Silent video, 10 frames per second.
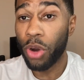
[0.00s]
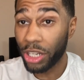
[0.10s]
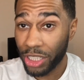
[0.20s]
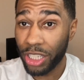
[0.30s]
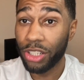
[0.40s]

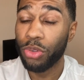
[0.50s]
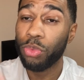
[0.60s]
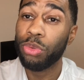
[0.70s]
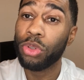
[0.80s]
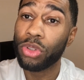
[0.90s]
Again,
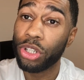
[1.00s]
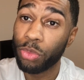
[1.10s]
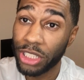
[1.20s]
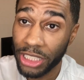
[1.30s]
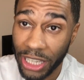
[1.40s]
we will learn
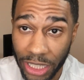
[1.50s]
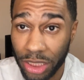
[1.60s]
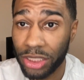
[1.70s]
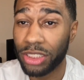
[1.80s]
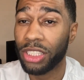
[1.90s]
what he
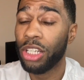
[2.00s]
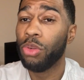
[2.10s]
hates,